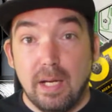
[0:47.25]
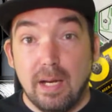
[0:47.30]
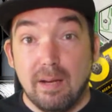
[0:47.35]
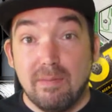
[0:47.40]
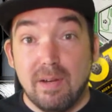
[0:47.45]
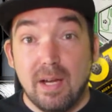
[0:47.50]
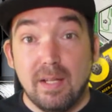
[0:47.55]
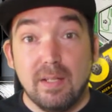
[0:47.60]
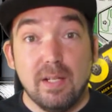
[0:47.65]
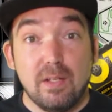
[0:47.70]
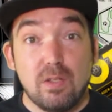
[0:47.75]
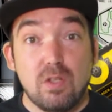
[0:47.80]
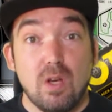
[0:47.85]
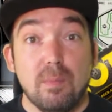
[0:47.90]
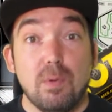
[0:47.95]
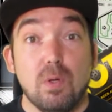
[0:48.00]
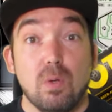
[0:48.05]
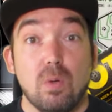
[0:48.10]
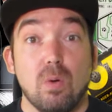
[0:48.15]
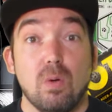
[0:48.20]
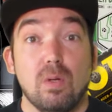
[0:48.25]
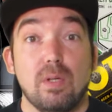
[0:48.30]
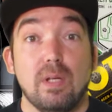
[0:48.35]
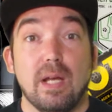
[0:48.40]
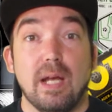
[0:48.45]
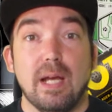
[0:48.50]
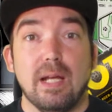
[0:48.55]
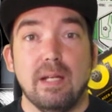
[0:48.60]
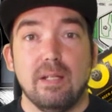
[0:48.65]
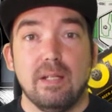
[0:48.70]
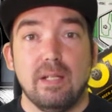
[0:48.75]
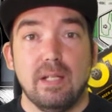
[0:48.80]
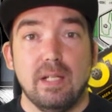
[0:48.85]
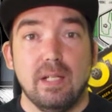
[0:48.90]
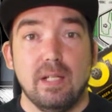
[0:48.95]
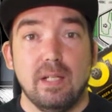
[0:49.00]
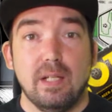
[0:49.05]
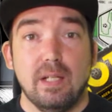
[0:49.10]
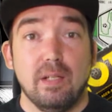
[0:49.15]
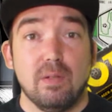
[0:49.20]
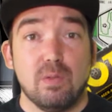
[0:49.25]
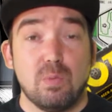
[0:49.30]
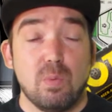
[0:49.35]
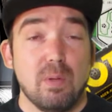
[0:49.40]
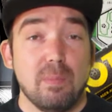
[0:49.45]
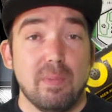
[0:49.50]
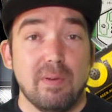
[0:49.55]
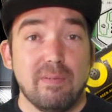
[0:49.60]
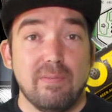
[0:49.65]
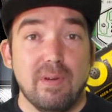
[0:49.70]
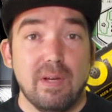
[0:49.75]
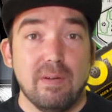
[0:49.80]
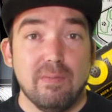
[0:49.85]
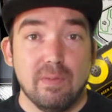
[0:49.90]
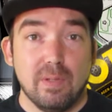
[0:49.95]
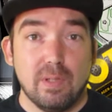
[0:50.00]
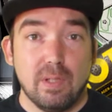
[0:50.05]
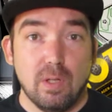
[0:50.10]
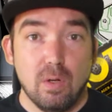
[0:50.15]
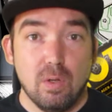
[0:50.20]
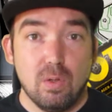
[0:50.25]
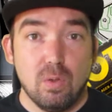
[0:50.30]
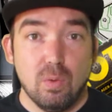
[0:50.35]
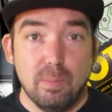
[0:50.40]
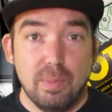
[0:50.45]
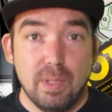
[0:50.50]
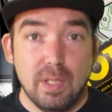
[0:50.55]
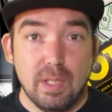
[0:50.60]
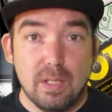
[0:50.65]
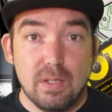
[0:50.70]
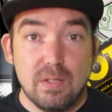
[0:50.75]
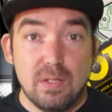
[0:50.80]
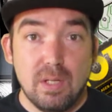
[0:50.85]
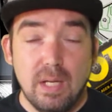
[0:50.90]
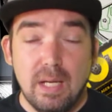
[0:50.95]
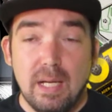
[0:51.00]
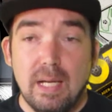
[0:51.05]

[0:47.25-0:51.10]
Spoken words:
I've had their Tomahawk, and it is one of my favorite local beers.